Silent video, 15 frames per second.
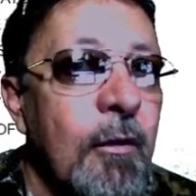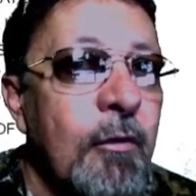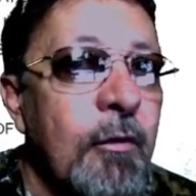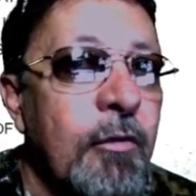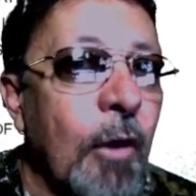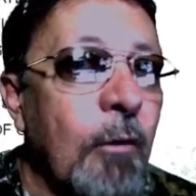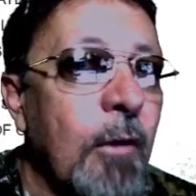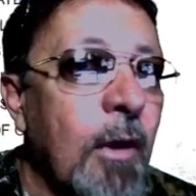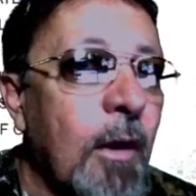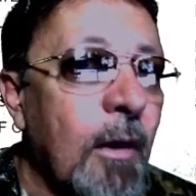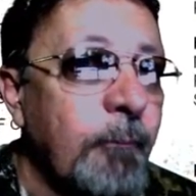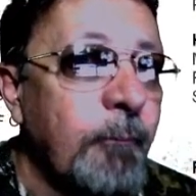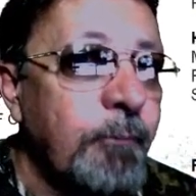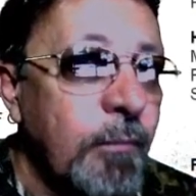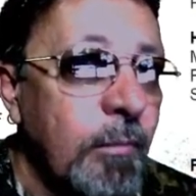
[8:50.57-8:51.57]

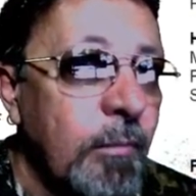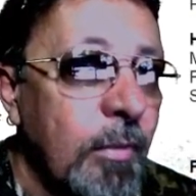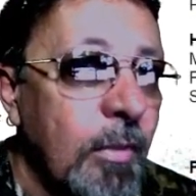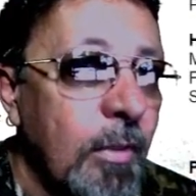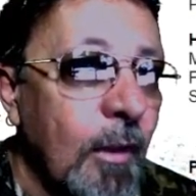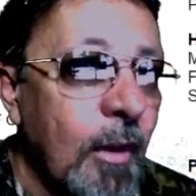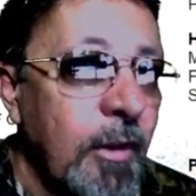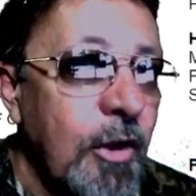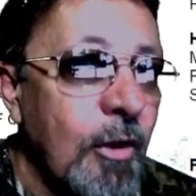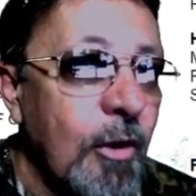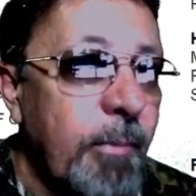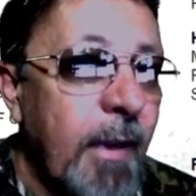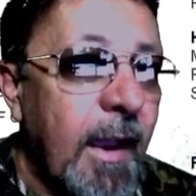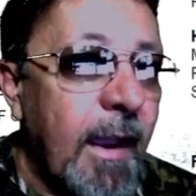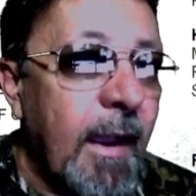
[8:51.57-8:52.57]
So a
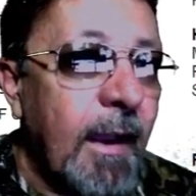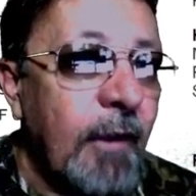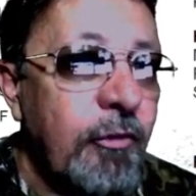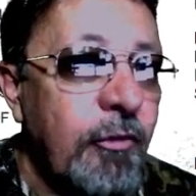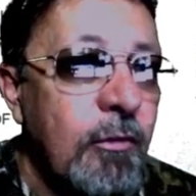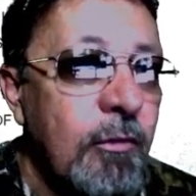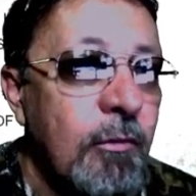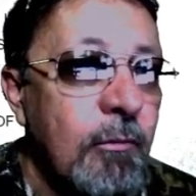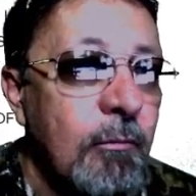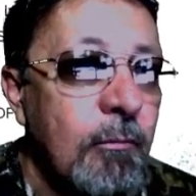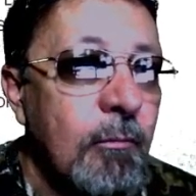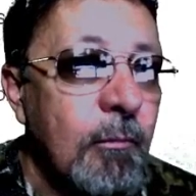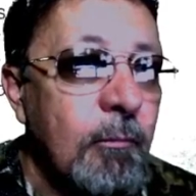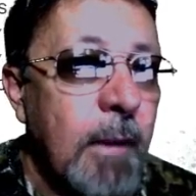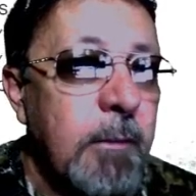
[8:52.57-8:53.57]
year passed,
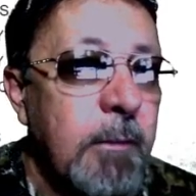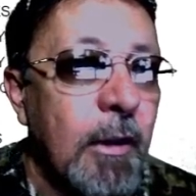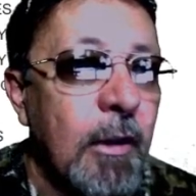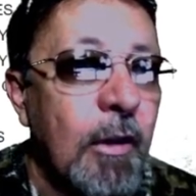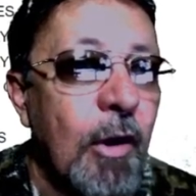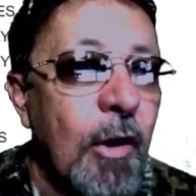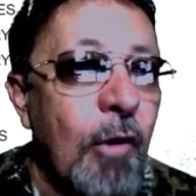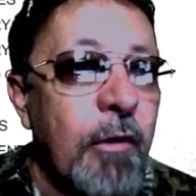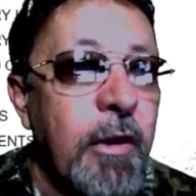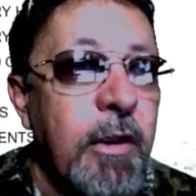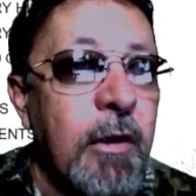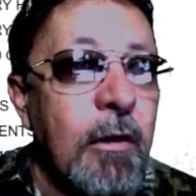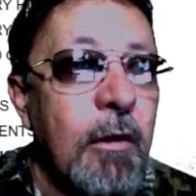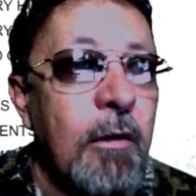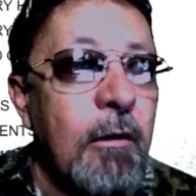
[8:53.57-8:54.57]
maybe a little over a
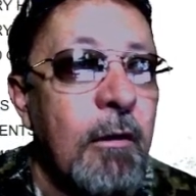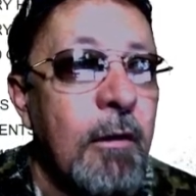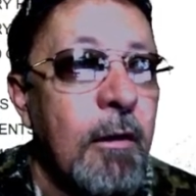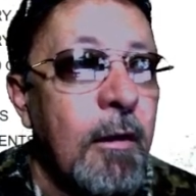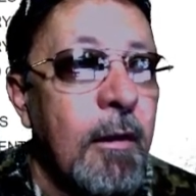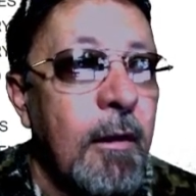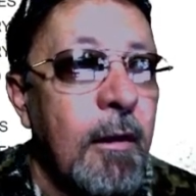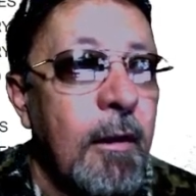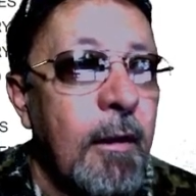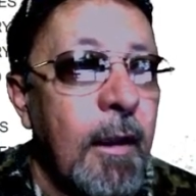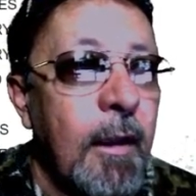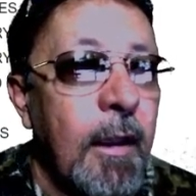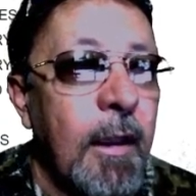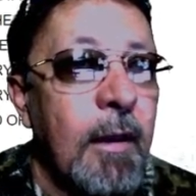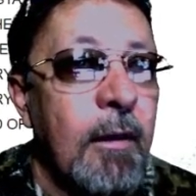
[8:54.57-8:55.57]
year,
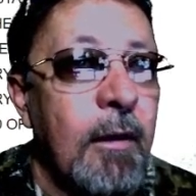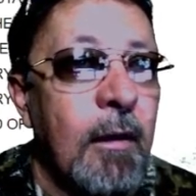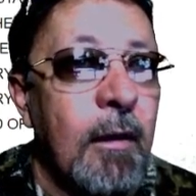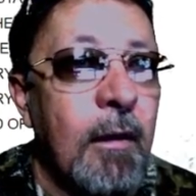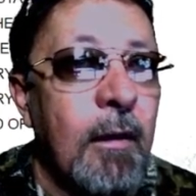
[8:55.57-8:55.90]
and